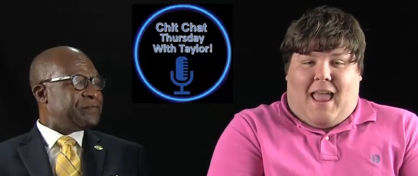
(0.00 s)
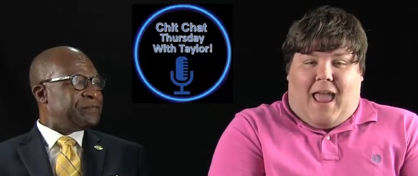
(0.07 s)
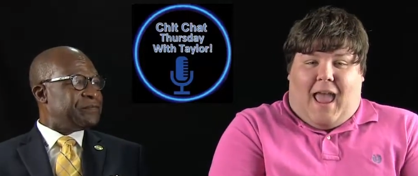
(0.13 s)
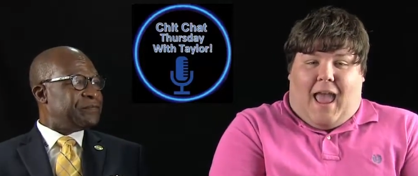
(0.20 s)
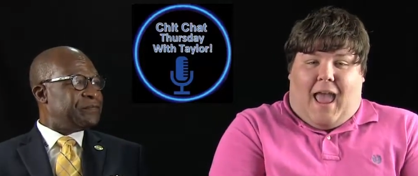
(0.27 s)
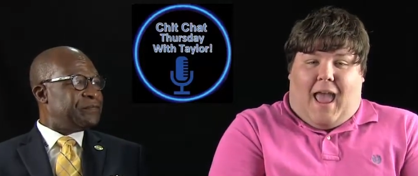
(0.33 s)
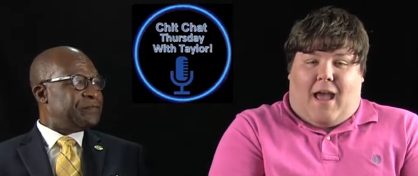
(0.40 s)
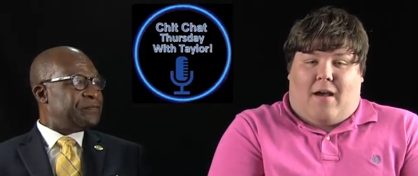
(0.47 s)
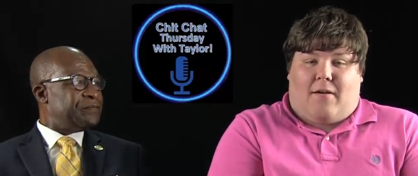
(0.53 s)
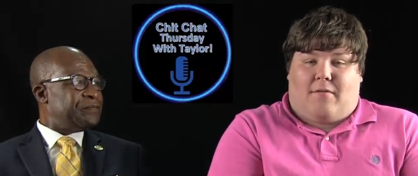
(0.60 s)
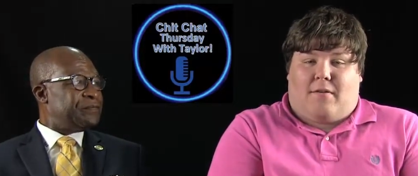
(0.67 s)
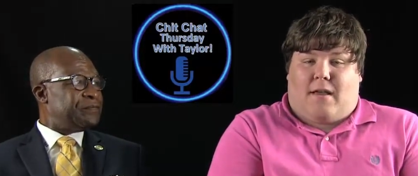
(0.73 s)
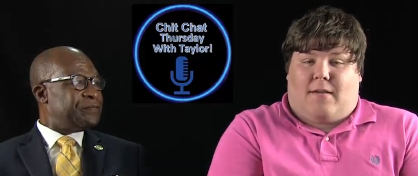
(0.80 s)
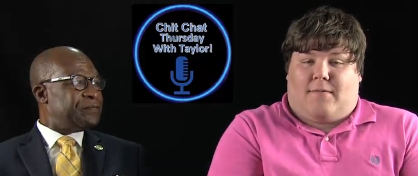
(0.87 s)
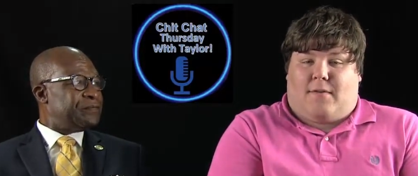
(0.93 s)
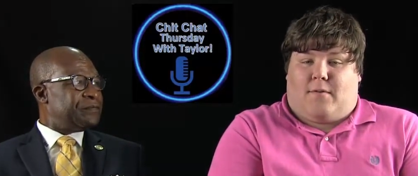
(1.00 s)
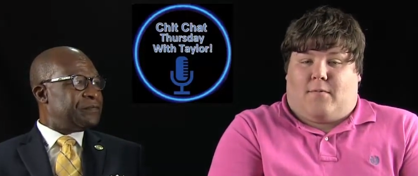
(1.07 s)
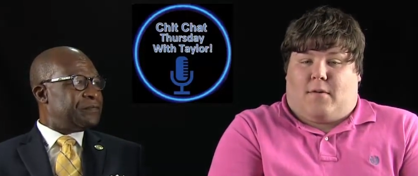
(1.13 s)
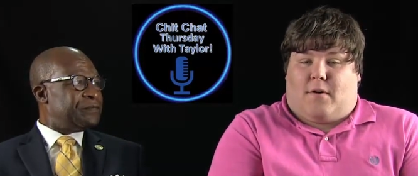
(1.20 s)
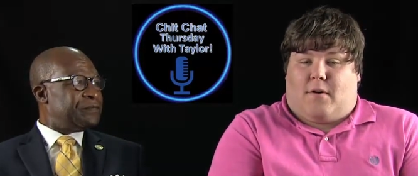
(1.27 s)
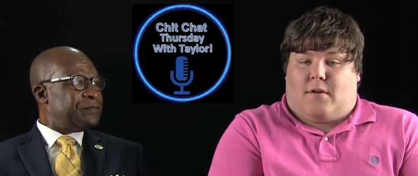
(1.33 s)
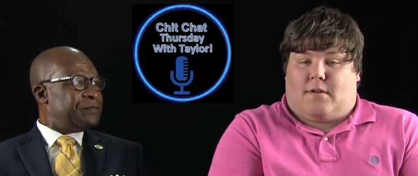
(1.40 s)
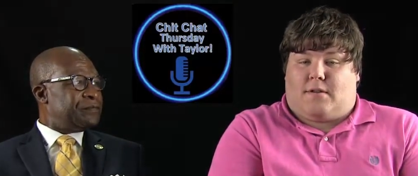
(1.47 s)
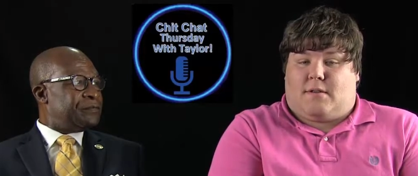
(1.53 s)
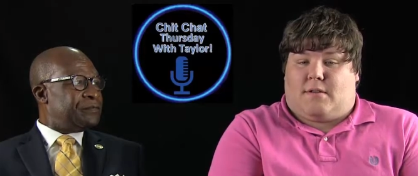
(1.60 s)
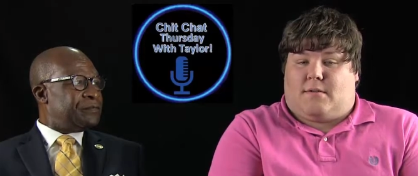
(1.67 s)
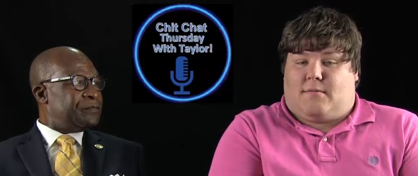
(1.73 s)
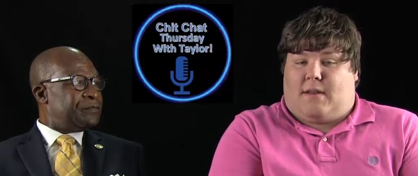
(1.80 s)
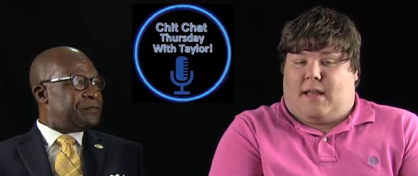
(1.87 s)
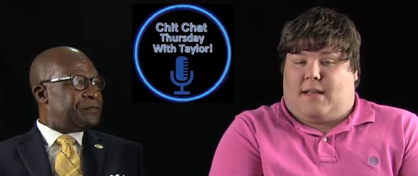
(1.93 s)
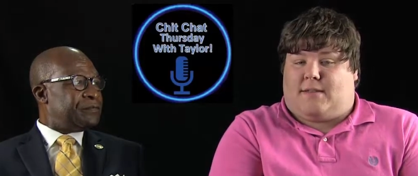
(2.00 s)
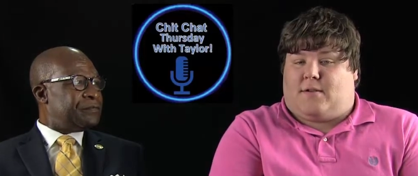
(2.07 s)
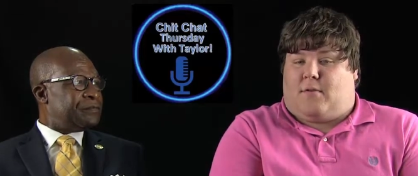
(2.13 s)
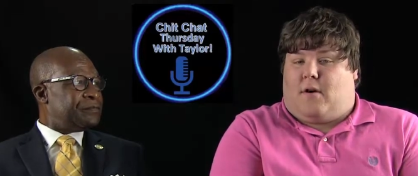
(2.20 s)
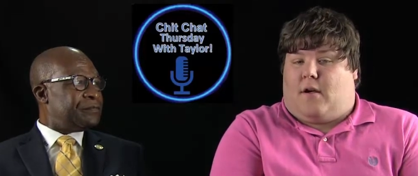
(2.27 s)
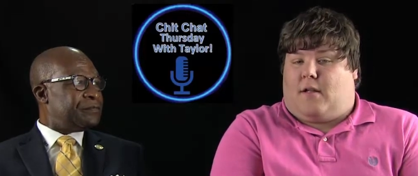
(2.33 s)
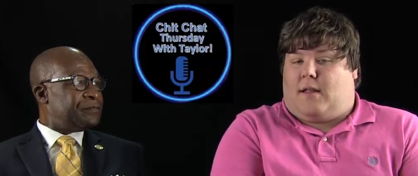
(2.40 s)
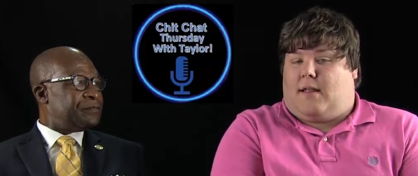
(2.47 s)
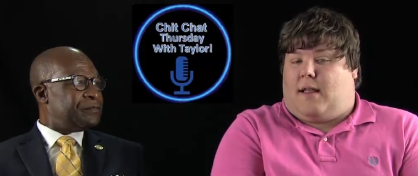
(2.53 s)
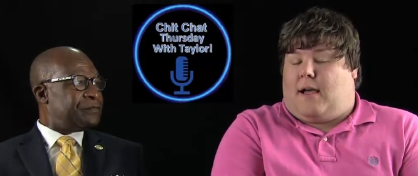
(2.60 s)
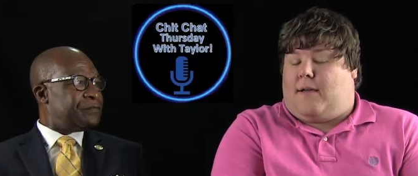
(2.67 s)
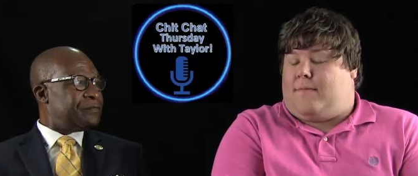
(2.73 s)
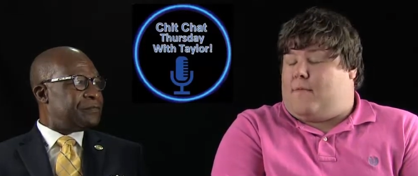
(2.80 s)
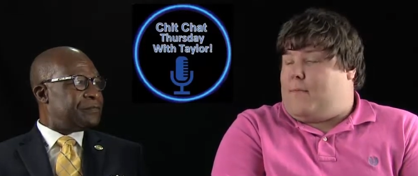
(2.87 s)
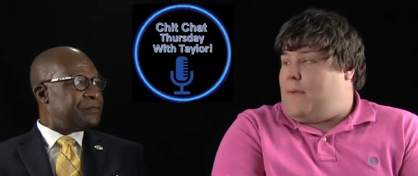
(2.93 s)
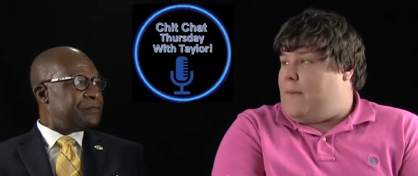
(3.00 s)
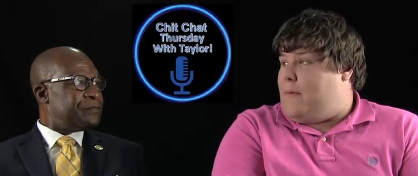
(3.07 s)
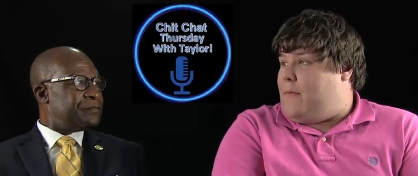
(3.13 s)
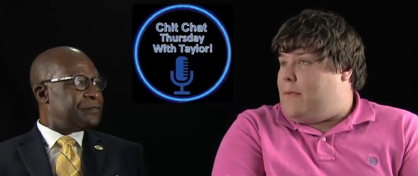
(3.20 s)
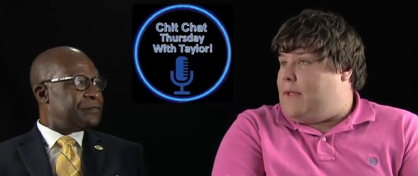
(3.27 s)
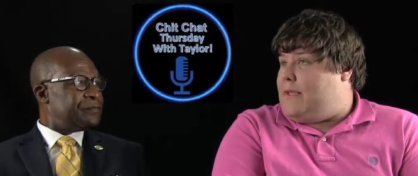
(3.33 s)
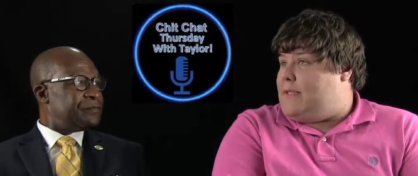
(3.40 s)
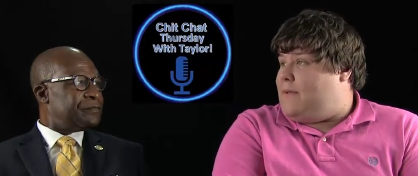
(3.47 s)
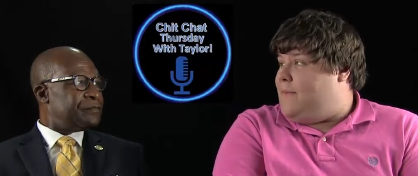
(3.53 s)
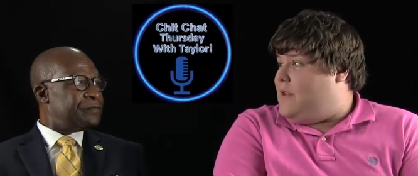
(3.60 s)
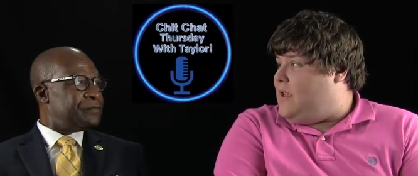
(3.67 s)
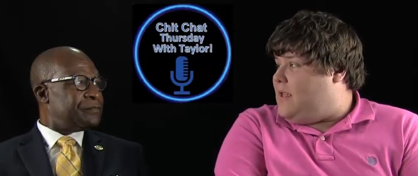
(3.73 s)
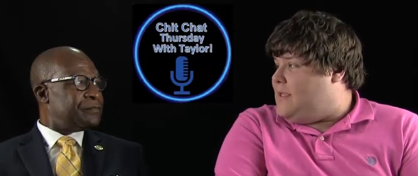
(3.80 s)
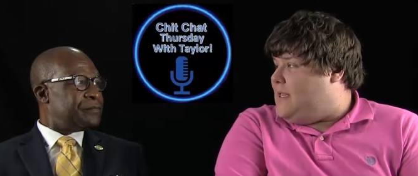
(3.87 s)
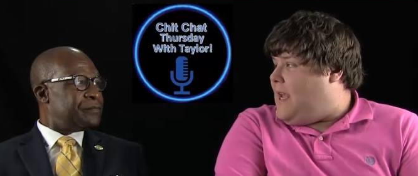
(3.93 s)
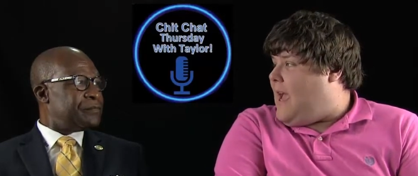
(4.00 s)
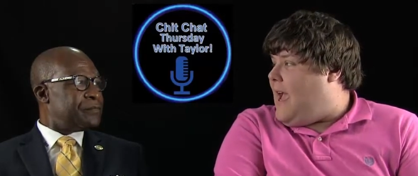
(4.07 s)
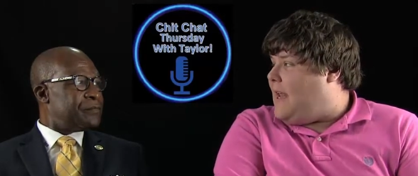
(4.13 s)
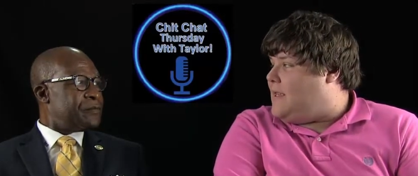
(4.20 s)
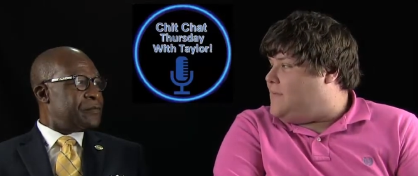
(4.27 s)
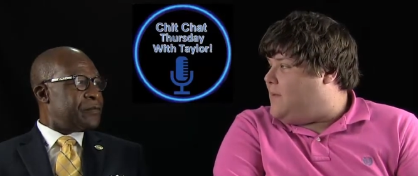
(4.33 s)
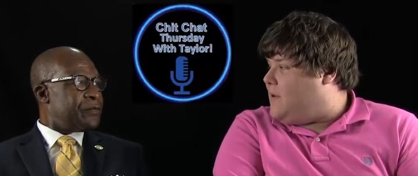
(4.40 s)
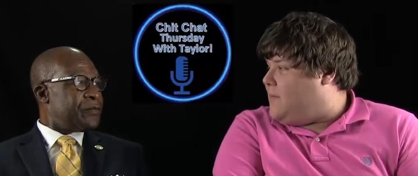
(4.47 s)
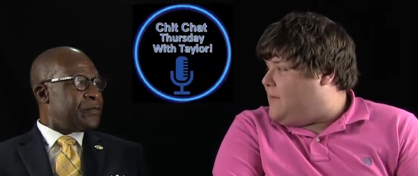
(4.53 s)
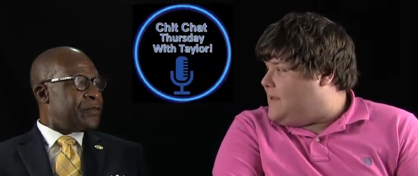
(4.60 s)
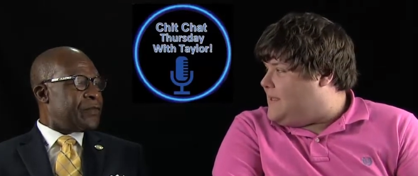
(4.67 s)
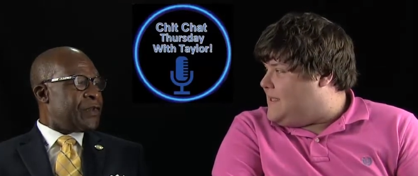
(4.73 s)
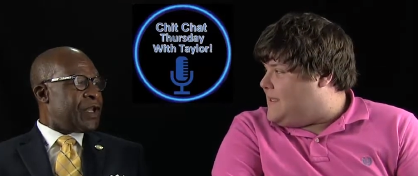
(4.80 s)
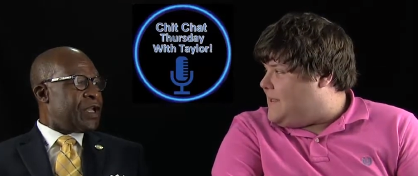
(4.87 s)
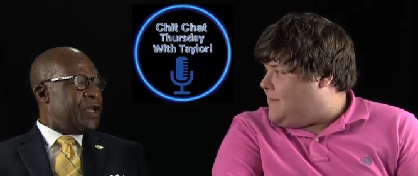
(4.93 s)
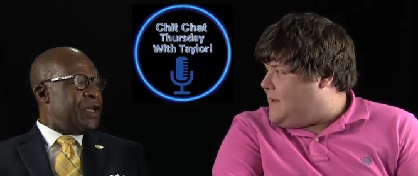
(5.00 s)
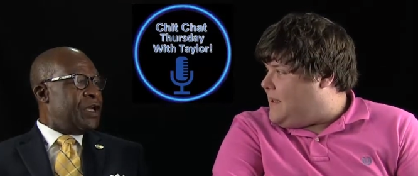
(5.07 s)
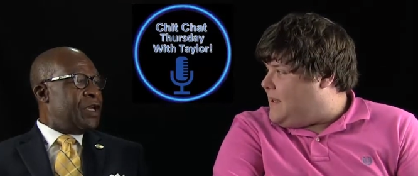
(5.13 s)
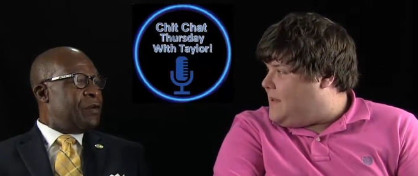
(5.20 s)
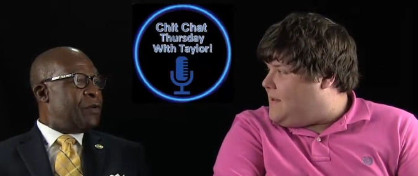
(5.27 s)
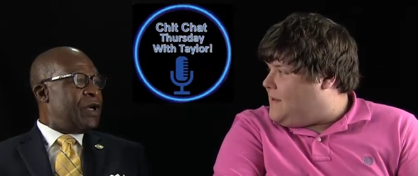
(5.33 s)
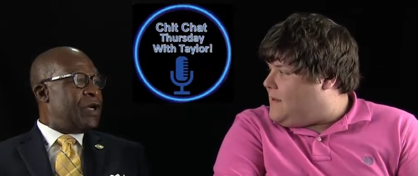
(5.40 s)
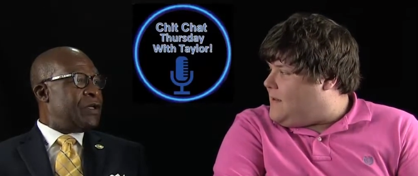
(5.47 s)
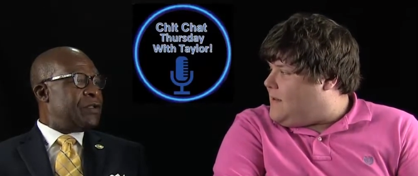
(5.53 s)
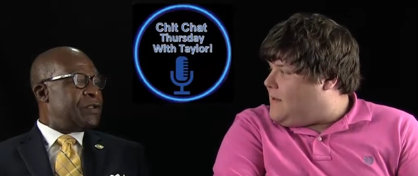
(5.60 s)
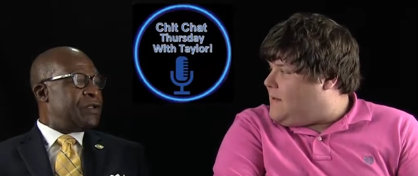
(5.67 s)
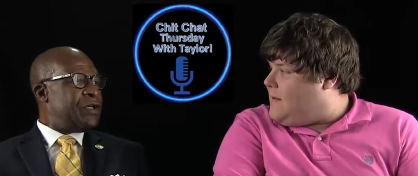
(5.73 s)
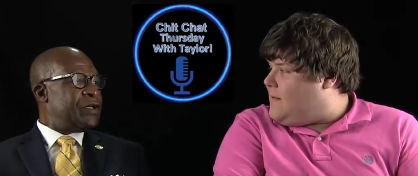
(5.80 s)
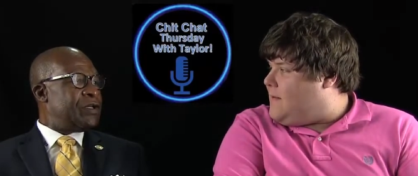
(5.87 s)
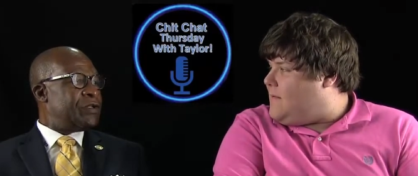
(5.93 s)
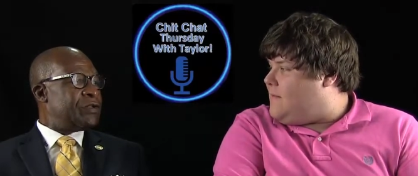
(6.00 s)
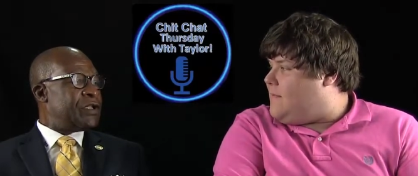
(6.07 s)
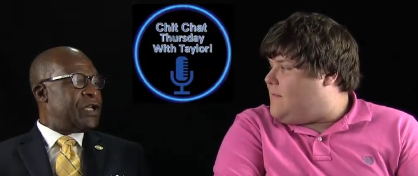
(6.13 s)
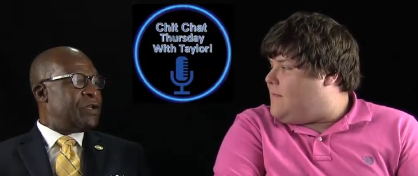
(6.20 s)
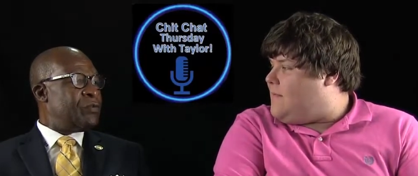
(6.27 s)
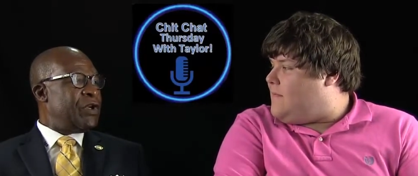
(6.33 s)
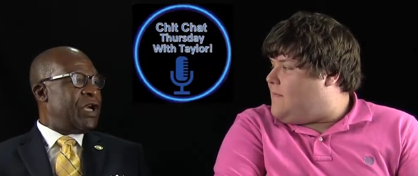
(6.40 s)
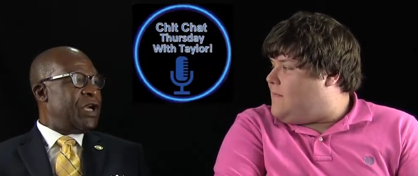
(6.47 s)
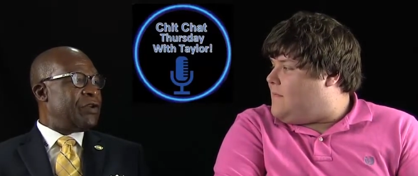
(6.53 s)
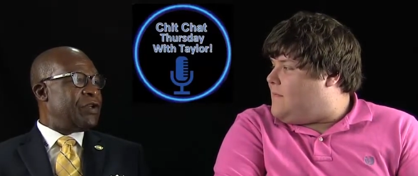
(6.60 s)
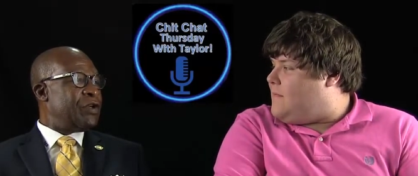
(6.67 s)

Speaker 1: How have you worked to enhance the quality of life for people with disabilities in Hattiesburg, Mississippi?
Speaker 2: Well, Taylor, we have